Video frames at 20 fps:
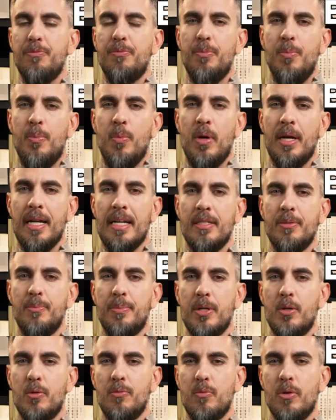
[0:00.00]
Apply as
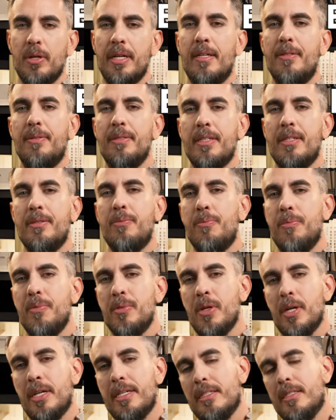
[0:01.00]
metal frames,
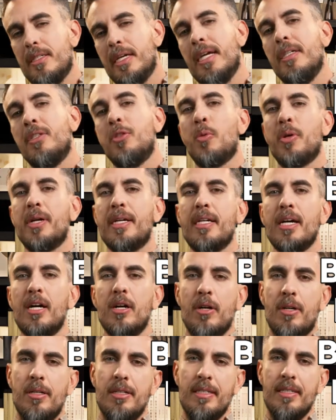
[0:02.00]
white/gray
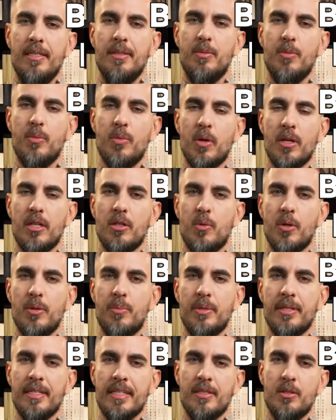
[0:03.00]
colors. Water
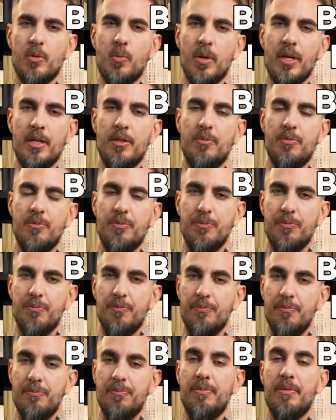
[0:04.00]
represents wealth.
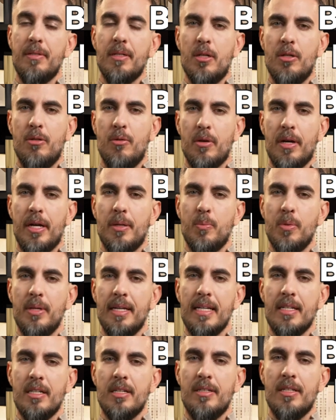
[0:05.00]
Useful
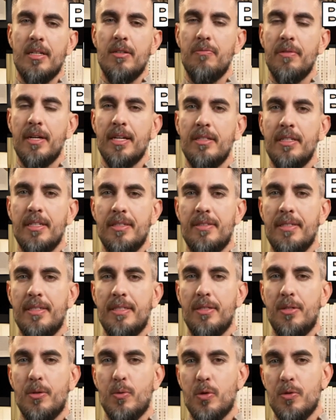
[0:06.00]
applications are fountains,
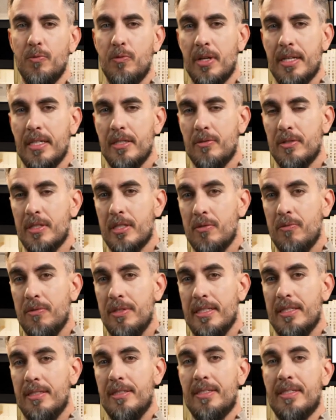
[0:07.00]
reflective
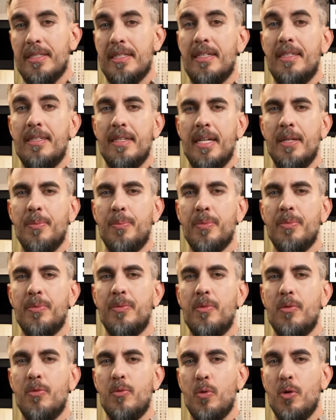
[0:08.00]
surfaces. Tip:
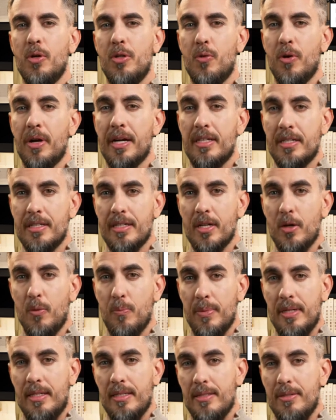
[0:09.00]
avoid clashing
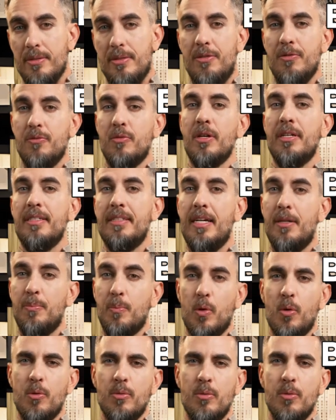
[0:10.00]
elements, for
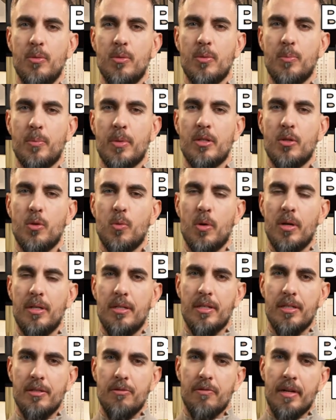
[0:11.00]
example, too much
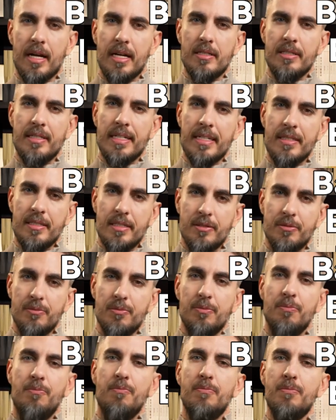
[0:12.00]
water in a fire sector.
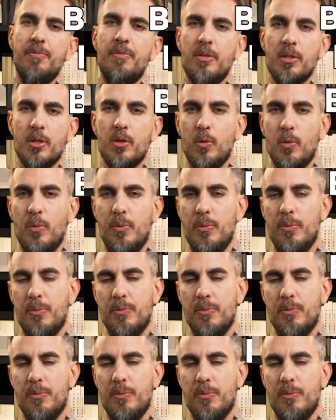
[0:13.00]
2.